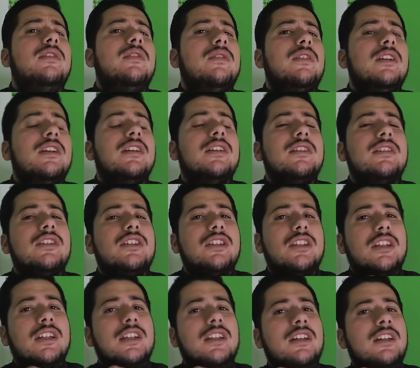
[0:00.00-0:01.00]
do this
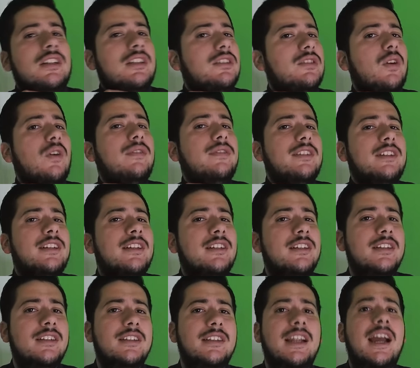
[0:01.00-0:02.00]
shit, it's over.
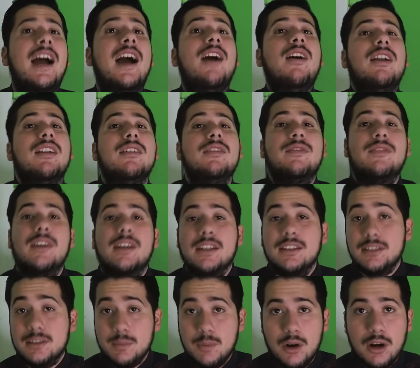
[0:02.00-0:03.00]
Now I look
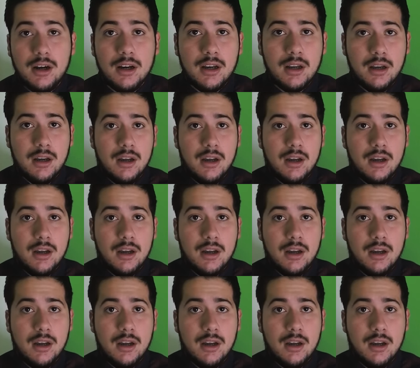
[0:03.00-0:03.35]
fucking smart.